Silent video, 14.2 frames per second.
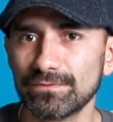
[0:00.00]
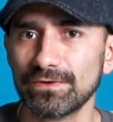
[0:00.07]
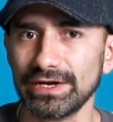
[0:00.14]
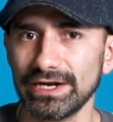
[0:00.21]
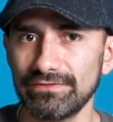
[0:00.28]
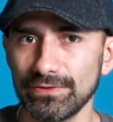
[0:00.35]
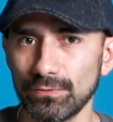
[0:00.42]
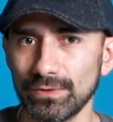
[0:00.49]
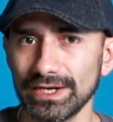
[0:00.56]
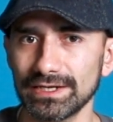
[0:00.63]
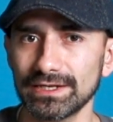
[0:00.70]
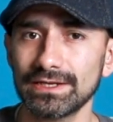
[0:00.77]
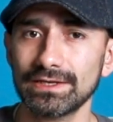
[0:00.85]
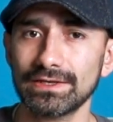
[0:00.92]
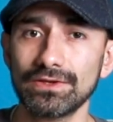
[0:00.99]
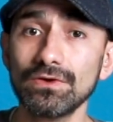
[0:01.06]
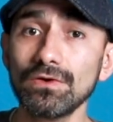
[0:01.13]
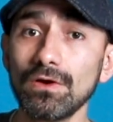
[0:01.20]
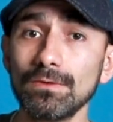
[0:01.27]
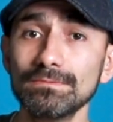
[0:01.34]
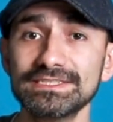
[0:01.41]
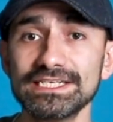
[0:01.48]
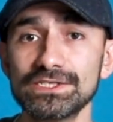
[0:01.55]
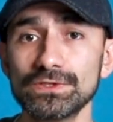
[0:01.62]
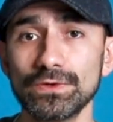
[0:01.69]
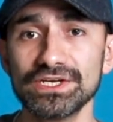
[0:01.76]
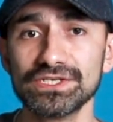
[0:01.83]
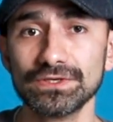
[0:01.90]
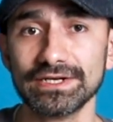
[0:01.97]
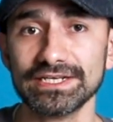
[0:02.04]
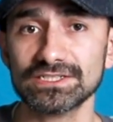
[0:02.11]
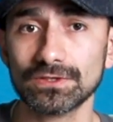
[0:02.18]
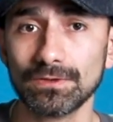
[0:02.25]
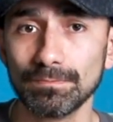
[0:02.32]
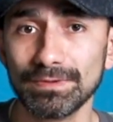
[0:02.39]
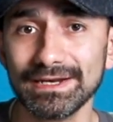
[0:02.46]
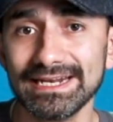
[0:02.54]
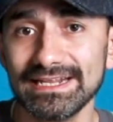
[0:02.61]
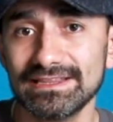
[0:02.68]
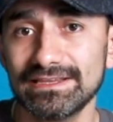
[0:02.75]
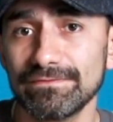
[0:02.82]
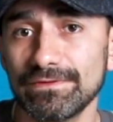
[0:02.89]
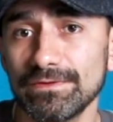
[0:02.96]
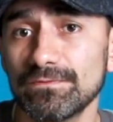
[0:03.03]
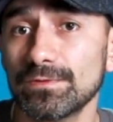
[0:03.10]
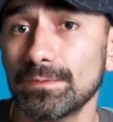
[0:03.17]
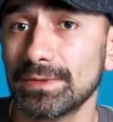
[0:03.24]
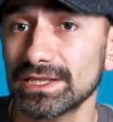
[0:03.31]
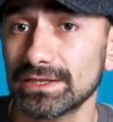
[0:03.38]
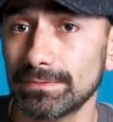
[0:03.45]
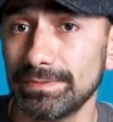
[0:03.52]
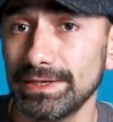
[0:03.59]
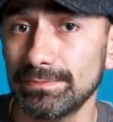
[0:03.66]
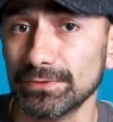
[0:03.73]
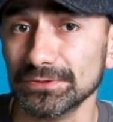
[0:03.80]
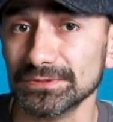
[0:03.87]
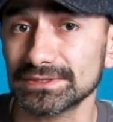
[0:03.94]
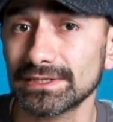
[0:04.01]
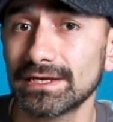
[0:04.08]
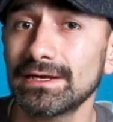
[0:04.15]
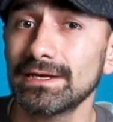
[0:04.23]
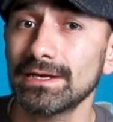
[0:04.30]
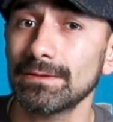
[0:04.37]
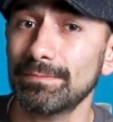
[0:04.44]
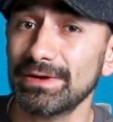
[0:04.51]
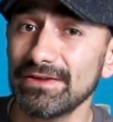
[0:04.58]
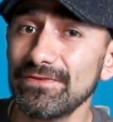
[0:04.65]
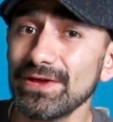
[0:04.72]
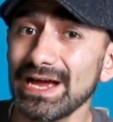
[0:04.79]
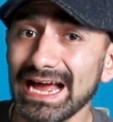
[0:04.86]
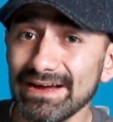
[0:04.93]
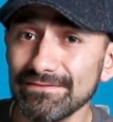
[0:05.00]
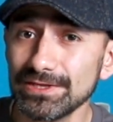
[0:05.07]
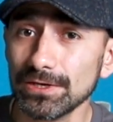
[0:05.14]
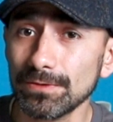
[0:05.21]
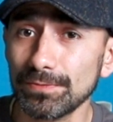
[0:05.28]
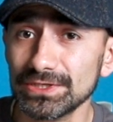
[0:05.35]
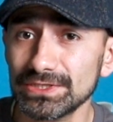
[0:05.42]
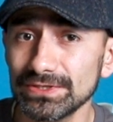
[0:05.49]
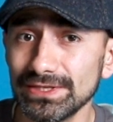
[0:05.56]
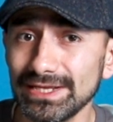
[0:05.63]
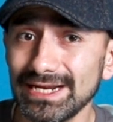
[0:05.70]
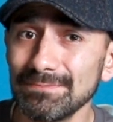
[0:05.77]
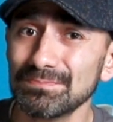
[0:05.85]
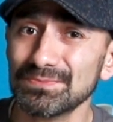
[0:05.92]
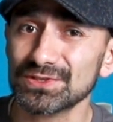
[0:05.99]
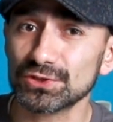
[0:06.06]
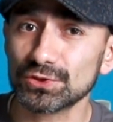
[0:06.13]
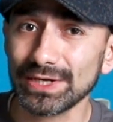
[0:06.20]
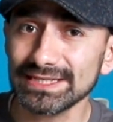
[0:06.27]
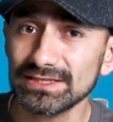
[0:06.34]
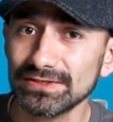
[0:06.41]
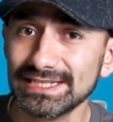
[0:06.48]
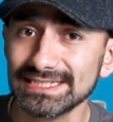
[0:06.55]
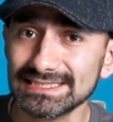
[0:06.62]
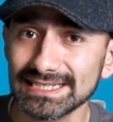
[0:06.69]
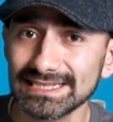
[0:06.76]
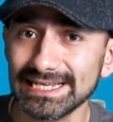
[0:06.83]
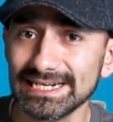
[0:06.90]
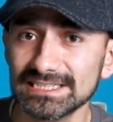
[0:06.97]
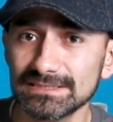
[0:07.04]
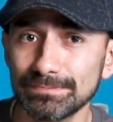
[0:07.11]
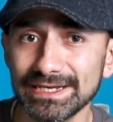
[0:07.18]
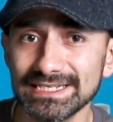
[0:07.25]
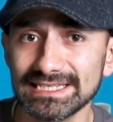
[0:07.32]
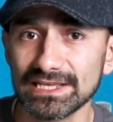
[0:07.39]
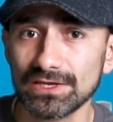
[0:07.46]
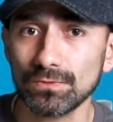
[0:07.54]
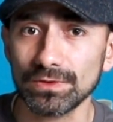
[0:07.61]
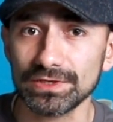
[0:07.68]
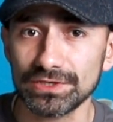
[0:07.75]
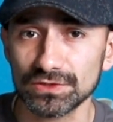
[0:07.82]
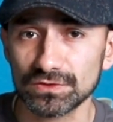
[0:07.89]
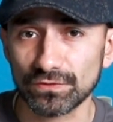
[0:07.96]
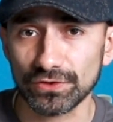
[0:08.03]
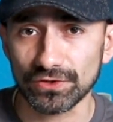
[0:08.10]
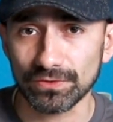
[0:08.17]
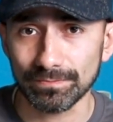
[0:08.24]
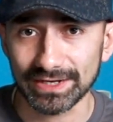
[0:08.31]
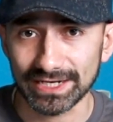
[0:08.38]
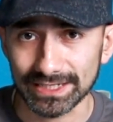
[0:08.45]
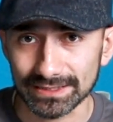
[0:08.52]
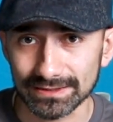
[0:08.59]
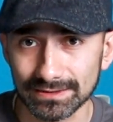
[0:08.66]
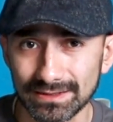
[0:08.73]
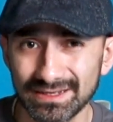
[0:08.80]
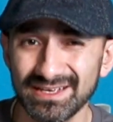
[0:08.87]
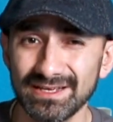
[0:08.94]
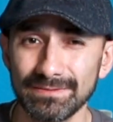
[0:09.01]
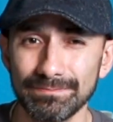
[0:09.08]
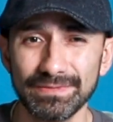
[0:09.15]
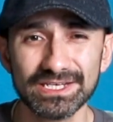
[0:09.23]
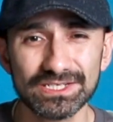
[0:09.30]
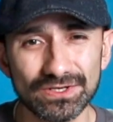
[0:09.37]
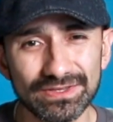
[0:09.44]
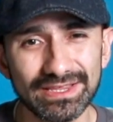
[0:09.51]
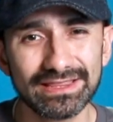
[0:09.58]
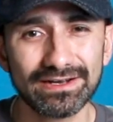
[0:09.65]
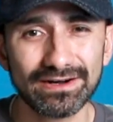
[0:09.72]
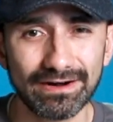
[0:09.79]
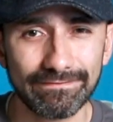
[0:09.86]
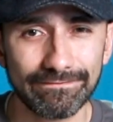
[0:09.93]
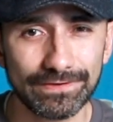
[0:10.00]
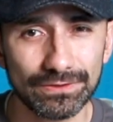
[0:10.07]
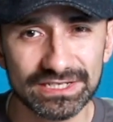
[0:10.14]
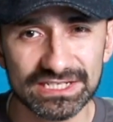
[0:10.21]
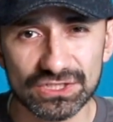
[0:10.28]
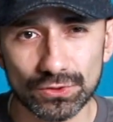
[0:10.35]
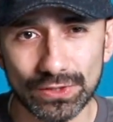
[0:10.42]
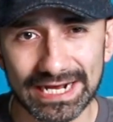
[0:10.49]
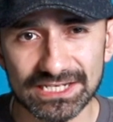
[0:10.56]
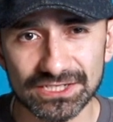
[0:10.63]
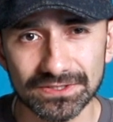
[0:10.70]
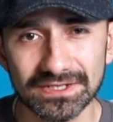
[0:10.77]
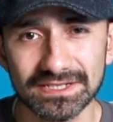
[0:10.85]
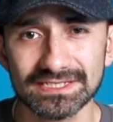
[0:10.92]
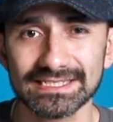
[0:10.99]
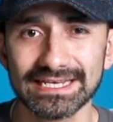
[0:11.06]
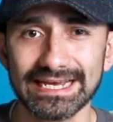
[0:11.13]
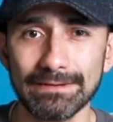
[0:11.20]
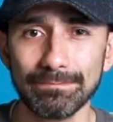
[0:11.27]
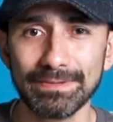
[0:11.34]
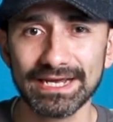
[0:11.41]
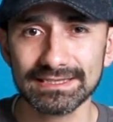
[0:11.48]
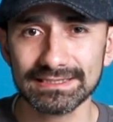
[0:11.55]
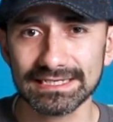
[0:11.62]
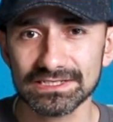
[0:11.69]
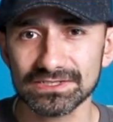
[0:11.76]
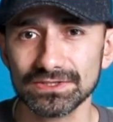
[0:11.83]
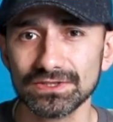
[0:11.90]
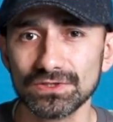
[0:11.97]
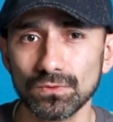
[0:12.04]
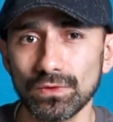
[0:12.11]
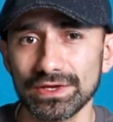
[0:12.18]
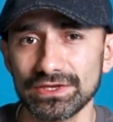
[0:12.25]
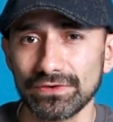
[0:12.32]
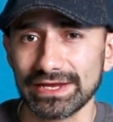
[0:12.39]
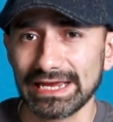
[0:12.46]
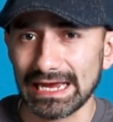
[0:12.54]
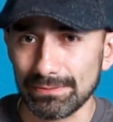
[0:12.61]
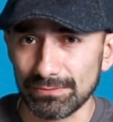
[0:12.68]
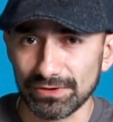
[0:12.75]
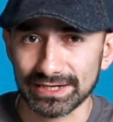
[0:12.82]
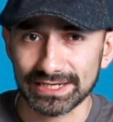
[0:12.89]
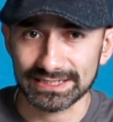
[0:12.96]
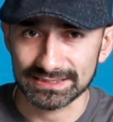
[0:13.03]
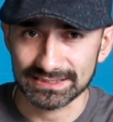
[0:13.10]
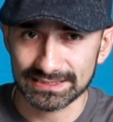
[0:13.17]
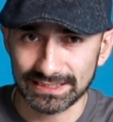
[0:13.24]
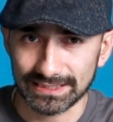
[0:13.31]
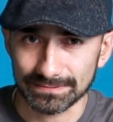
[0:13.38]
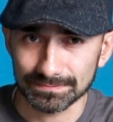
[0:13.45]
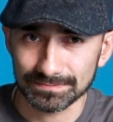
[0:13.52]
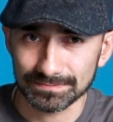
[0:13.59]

for everyone. Your home situation is completely different from other people's, but if you have the opportunity, try to designate a space that you will use for your meeting. Make sure that there are few distractions and pay attention to what your camera can see.